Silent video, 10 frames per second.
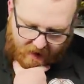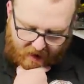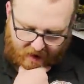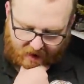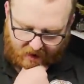
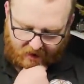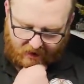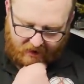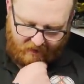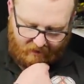charge
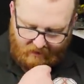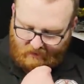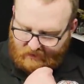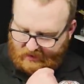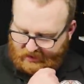now.
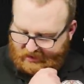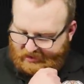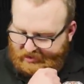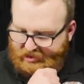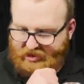
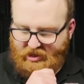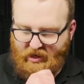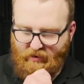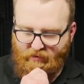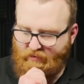
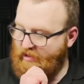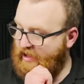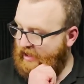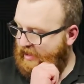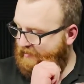So,
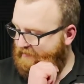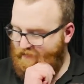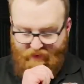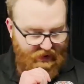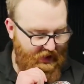um,
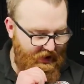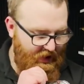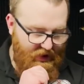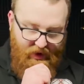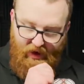
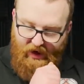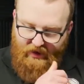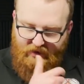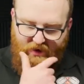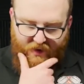yeah,
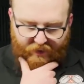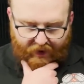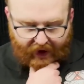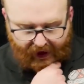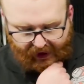it's going to
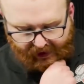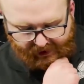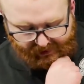be...